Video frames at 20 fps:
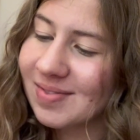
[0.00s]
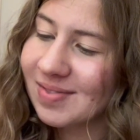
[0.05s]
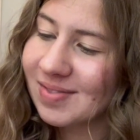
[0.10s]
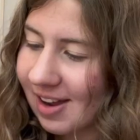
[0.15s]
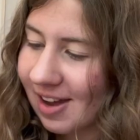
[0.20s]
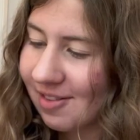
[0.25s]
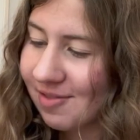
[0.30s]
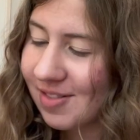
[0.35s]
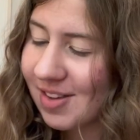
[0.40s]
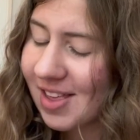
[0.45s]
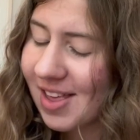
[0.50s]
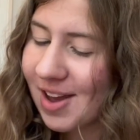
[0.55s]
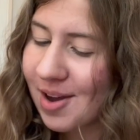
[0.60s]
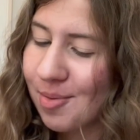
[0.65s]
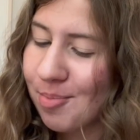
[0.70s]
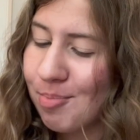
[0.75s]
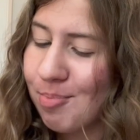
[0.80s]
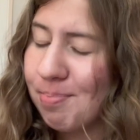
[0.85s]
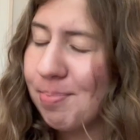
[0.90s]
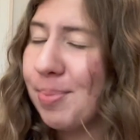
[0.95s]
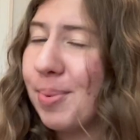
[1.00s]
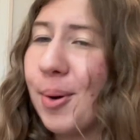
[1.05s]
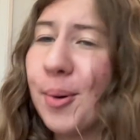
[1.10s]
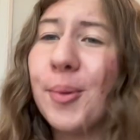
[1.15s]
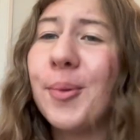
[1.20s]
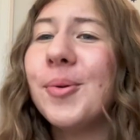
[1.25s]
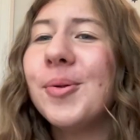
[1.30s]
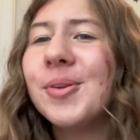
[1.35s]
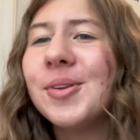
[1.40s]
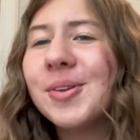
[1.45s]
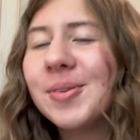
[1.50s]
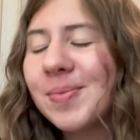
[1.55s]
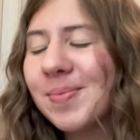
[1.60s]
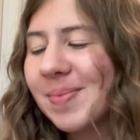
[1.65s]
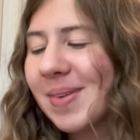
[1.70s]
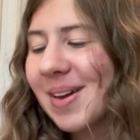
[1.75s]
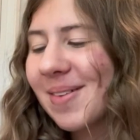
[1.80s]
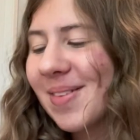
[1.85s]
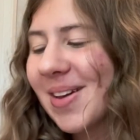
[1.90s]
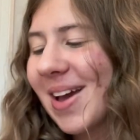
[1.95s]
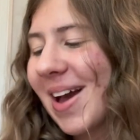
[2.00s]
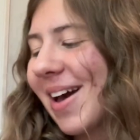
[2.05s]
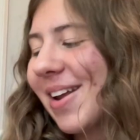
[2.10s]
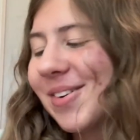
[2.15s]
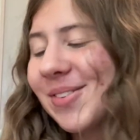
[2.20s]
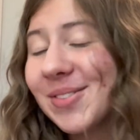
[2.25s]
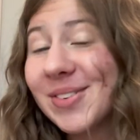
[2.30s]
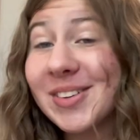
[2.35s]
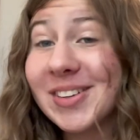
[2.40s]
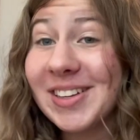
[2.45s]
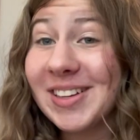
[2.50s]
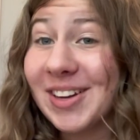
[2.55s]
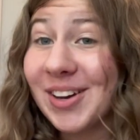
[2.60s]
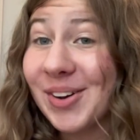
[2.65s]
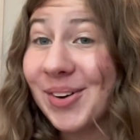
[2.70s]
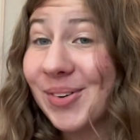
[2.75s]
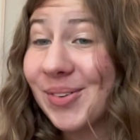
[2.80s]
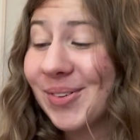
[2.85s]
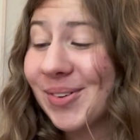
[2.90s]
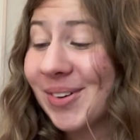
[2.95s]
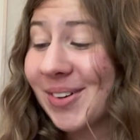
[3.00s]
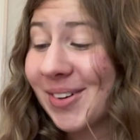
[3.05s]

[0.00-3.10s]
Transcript: I feel like bold, maybe? I don't really know.